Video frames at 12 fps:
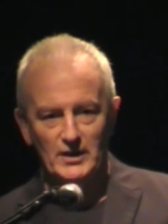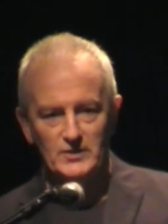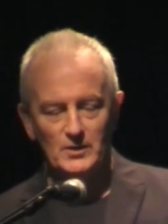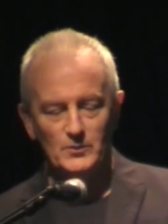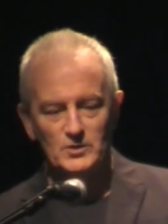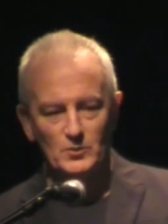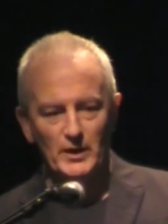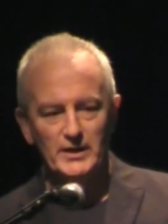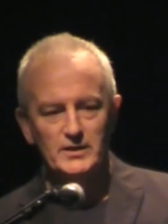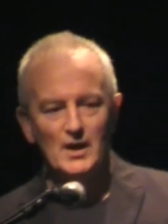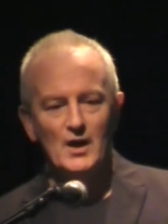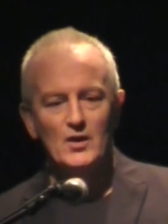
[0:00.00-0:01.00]
age I was
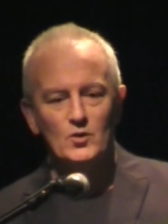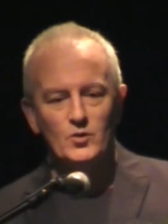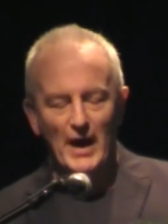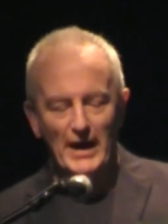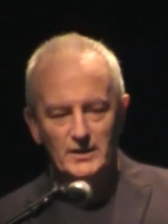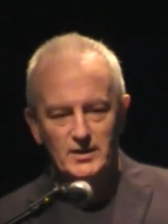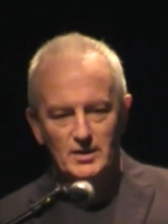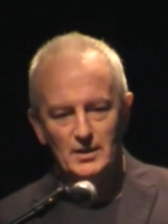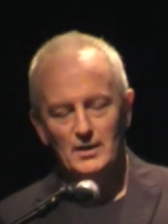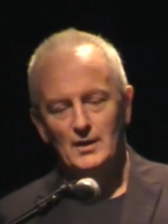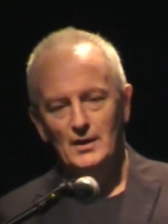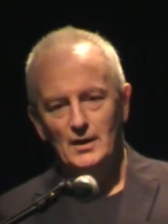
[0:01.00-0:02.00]
quite cracked.
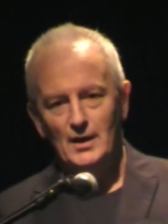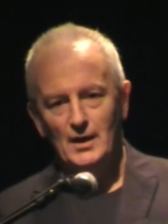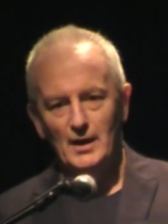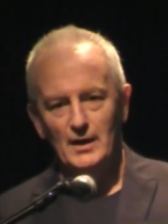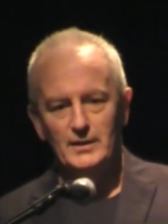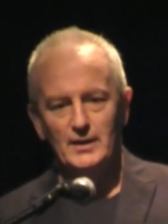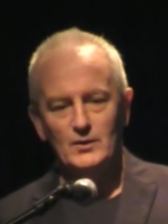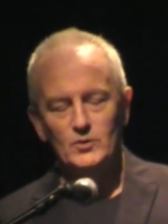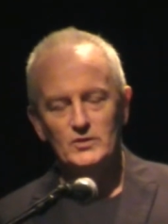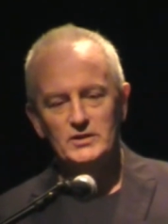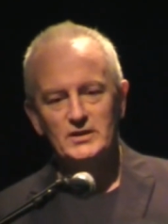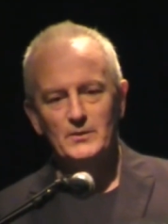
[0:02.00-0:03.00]
I
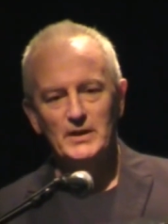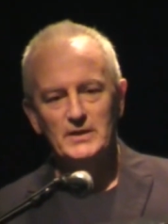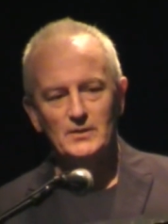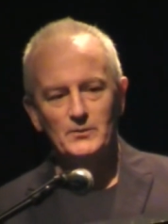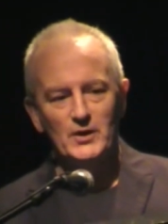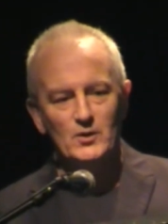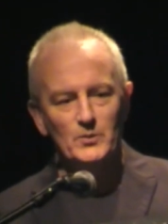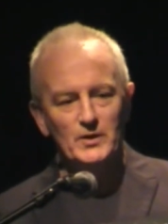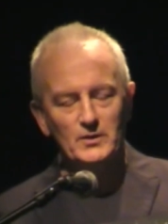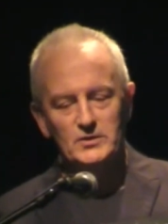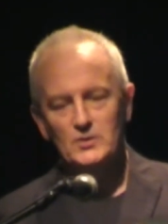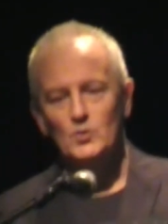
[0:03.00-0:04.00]
could see myself becoming
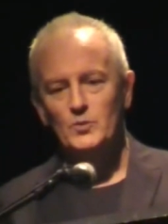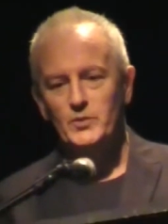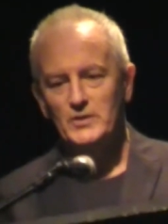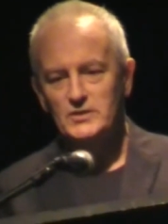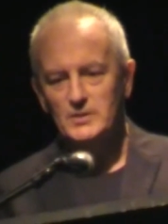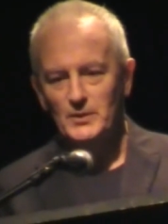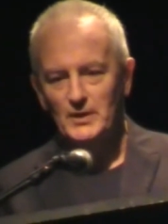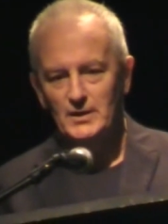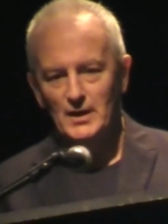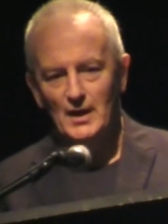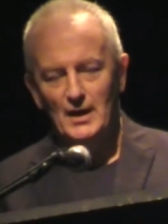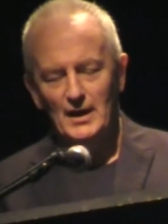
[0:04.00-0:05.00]
a school principal and
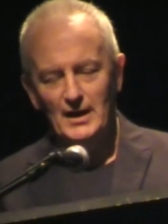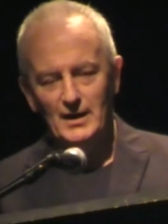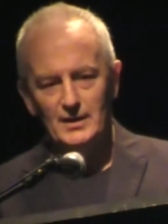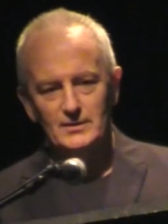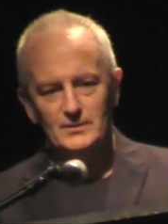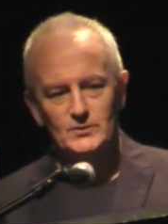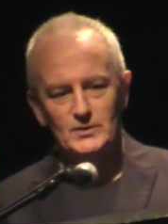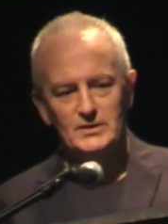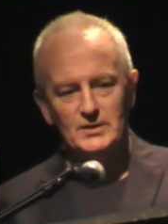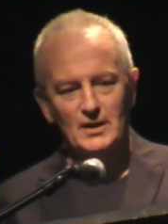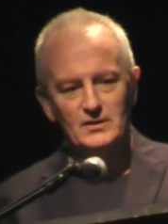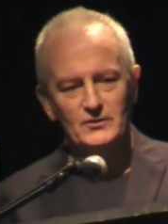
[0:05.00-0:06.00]

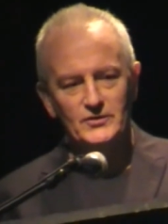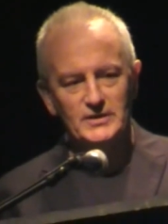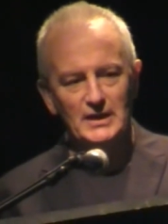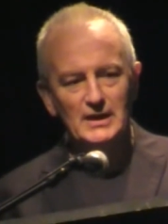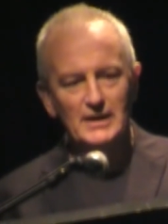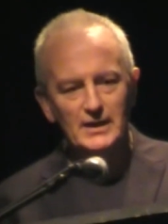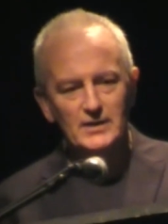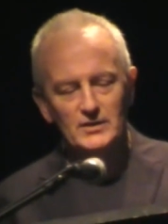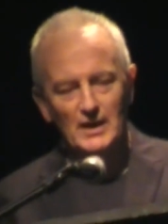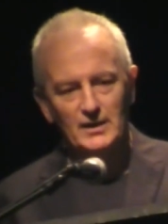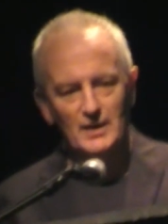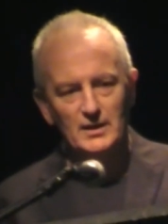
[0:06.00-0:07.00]
sort of settling into
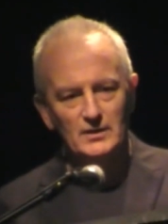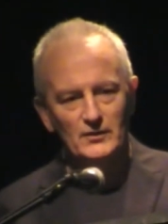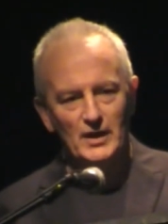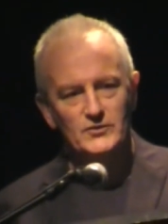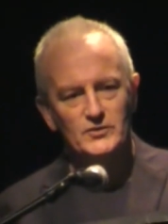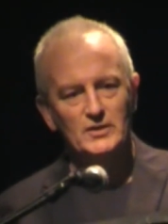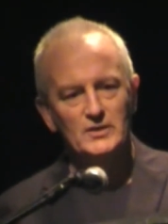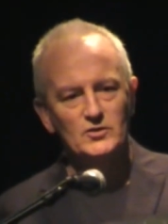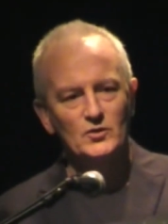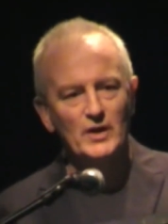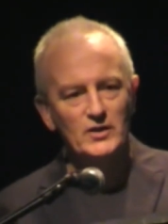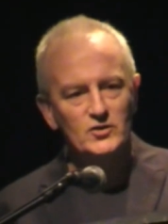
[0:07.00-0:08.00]
that kind of life. So there's a
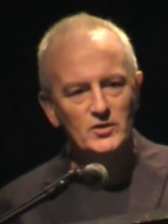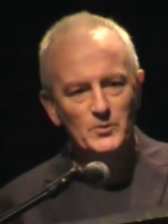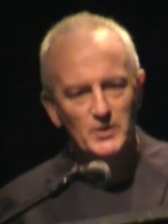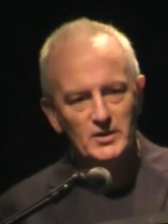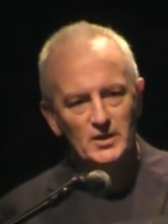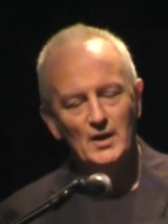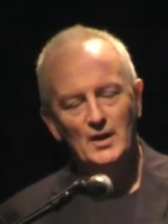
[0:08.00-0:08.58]
great tribute